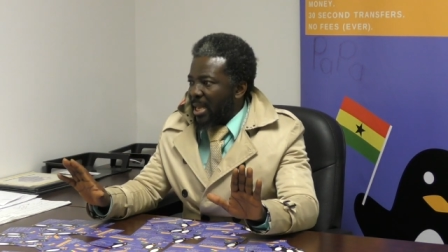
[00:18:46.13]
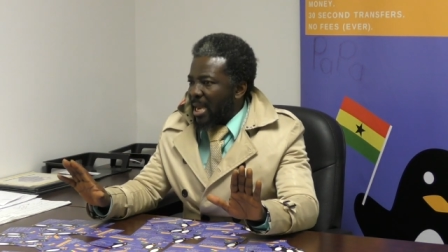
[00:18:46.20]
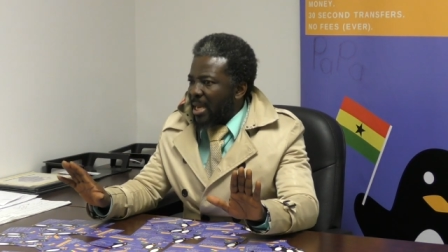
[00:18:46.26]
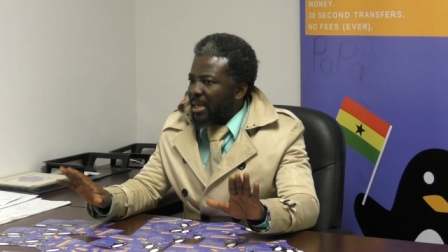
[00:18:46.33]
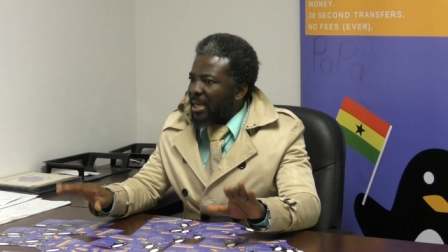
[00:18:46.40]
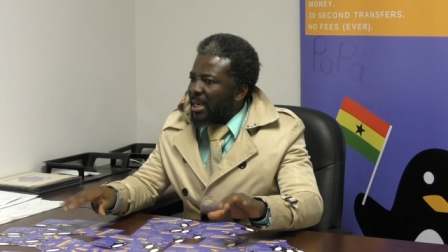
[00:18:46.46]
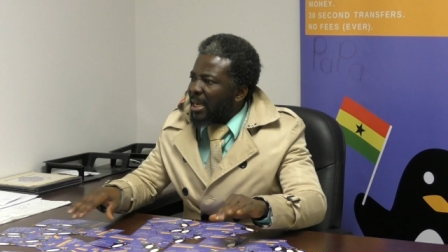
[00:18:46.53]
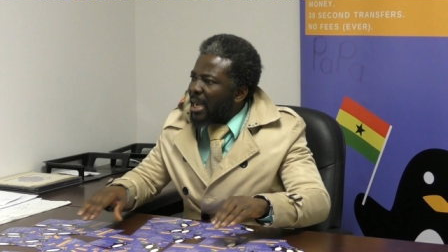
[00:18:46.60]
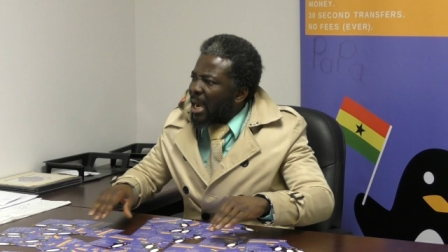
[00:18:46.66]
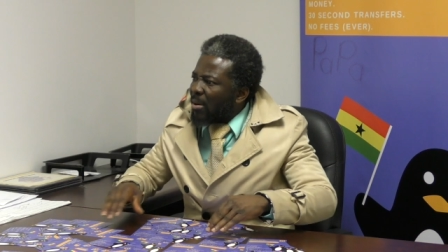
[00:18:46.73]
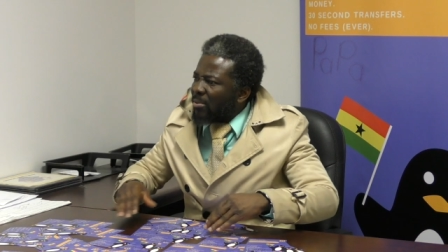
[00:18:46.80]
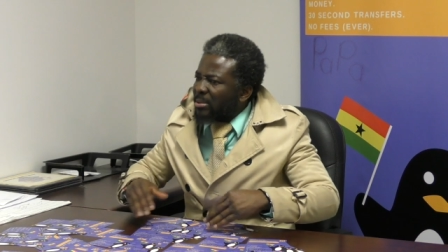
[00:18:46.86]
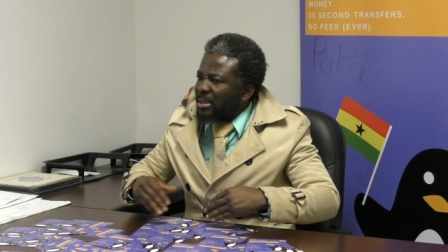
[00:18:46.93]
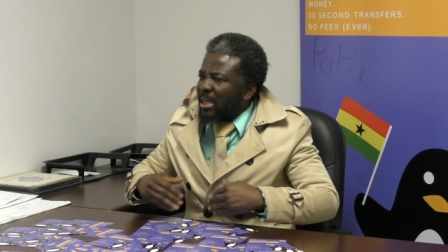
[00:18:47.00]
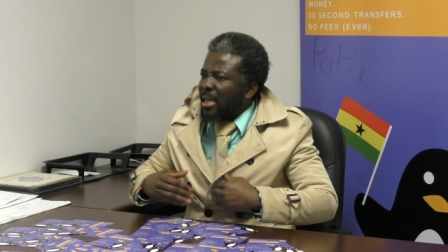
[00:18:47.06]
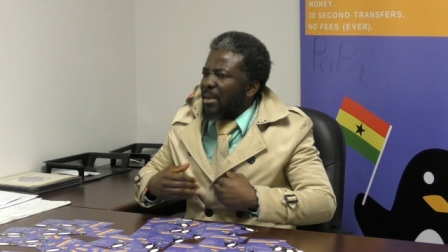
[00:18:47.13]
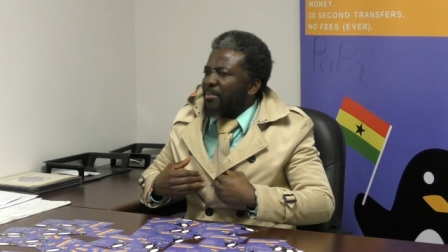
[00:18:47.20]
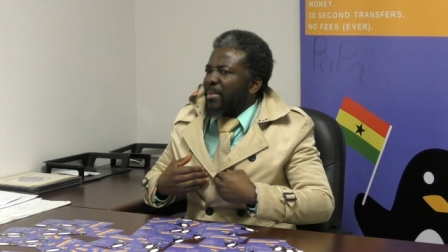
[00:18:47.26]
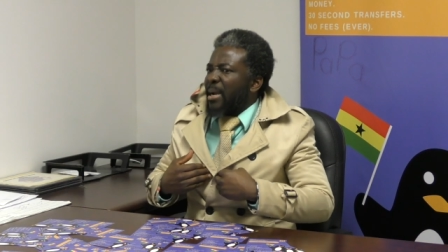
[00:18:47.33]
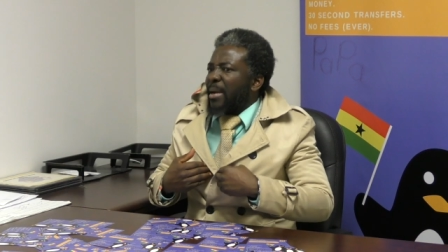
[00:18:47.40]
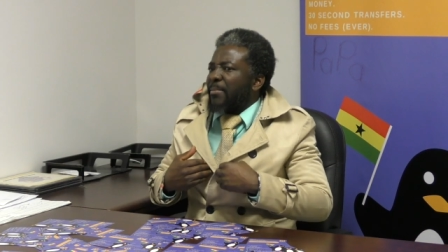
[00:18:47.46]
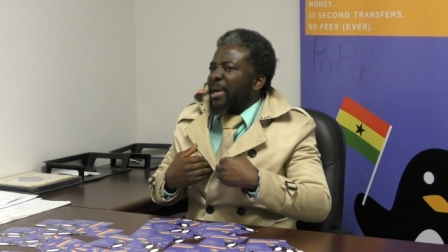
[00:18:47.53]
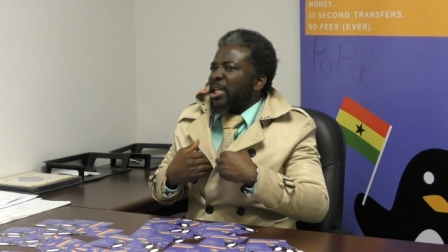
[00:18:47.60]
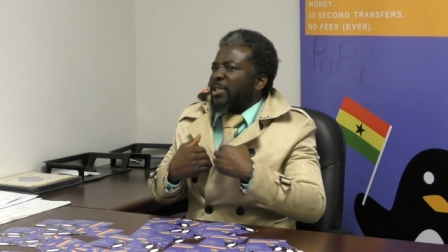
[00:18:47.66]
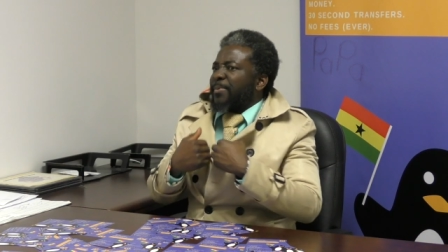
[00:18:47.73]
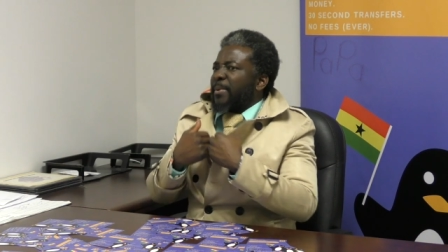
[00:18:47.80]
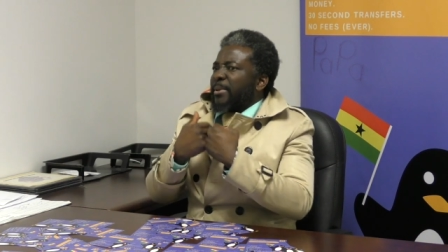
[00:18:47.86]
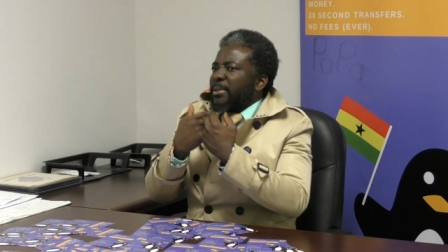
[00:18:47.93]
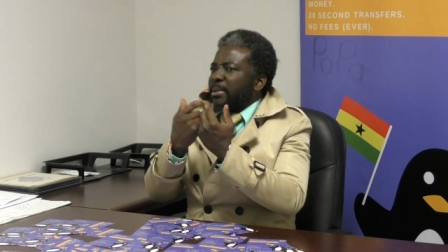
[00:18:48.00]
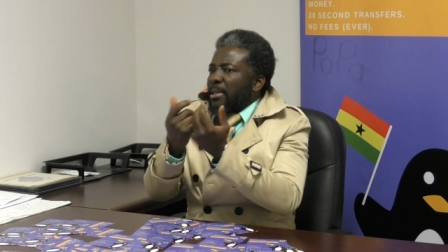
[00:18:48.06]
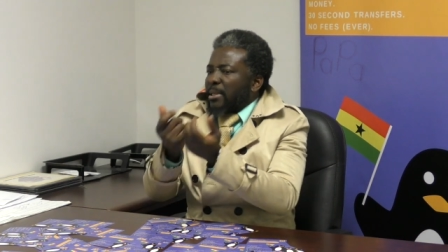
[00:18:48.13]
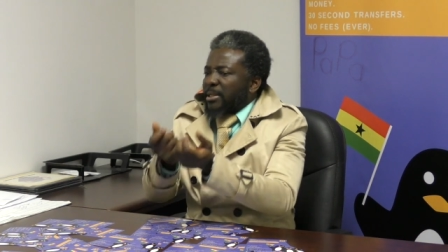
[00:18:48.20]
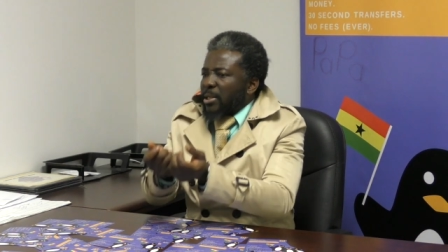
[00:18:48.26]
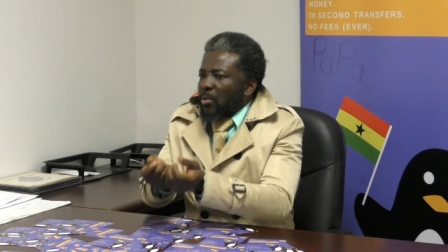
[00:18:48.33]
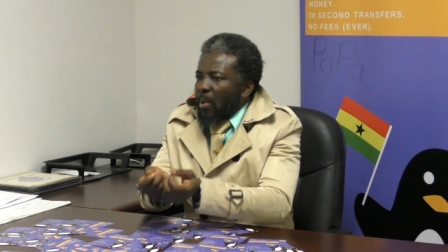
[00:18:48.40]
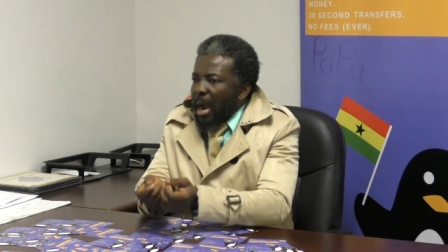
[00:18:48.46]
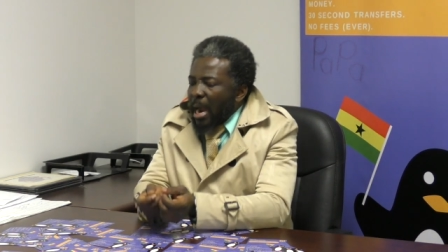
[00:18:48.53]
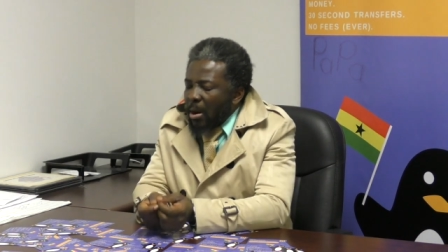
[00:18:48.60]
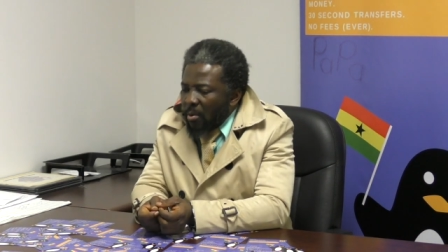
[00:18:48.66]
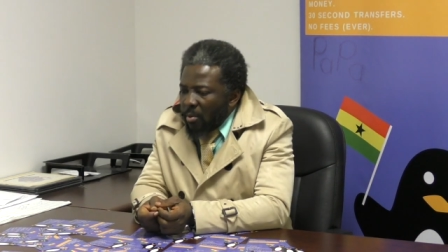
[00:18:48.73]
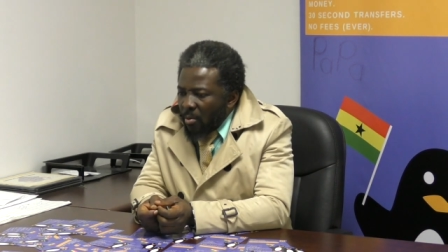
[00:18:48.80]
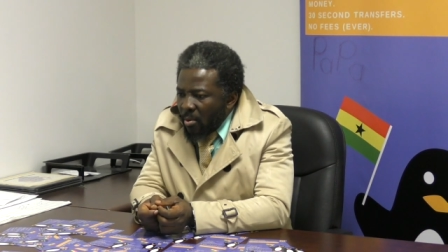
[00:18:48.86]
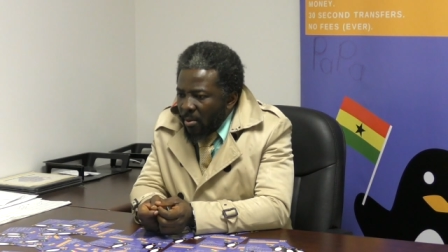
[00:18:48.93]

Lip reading: And then the guy was saying, my spirit, I said, wow.